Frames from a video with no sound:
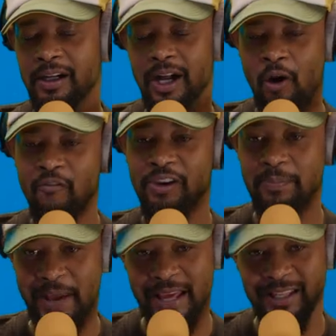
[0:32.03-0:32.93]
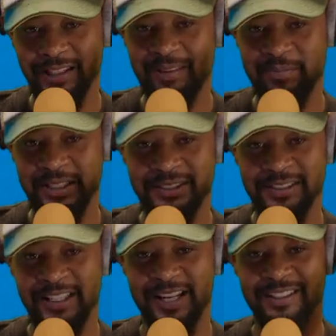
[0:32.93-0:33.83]
hopefully Peggy get the mixes
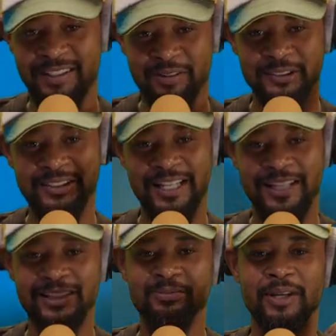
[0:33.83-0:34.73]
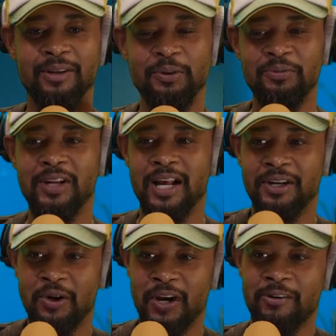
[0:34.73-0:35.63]
together. I will say this, man. I
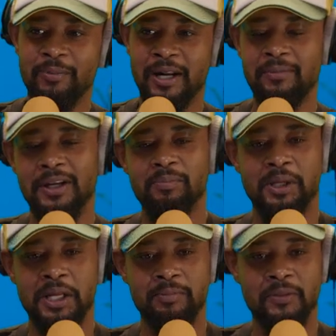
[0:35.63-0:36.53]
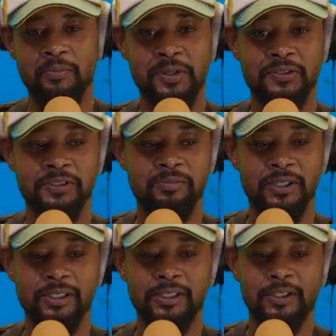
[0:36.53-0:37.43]
know everybody been complaining about the mixes,
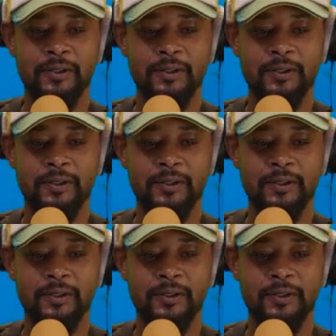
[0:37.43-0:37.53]
but